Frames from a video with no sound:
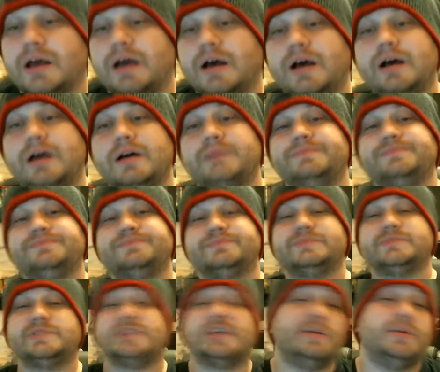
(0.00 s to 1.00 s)

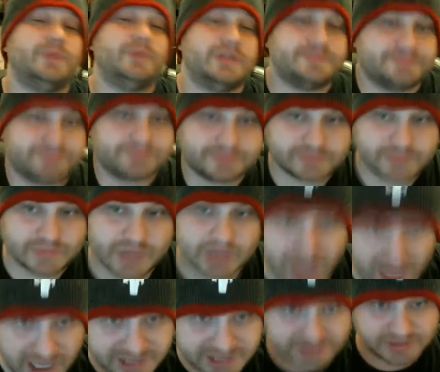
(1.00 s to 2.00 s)

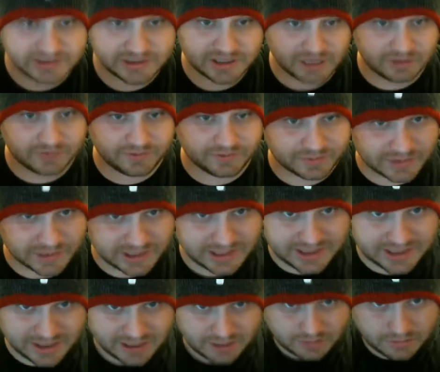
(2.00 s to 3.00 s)
as you can tell from the
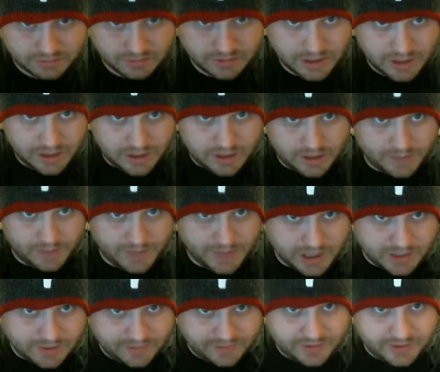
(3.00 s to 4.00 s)
title
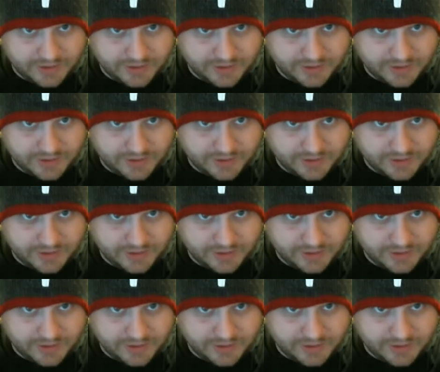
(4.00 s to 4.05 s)
above,